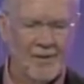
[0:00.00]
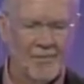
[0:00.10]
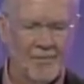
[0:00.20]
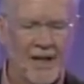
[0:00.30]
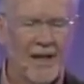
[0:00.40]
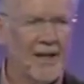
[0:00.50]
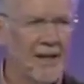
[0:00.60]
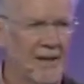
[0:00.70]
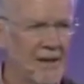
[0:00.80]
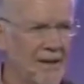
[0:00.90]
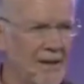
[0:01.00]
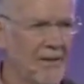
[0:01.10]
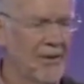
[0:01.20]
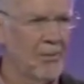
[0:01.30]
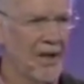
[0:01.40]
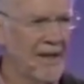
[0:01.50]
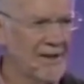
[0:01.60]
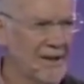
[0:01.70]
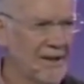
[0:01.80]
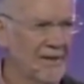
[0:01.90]
by the
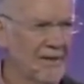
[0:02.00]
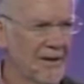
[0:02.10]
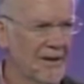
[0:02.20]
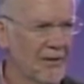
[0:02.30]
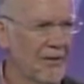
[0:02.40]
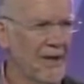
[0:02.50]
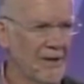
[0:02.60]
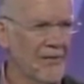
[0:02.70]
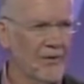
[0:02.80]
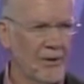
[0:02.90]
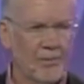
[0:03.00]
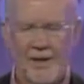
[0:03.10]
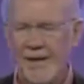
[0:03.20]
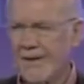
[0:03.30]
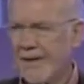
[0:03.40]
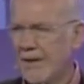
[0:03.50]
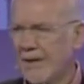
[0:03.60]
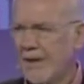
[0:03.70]
blessing, the grace for a blessing.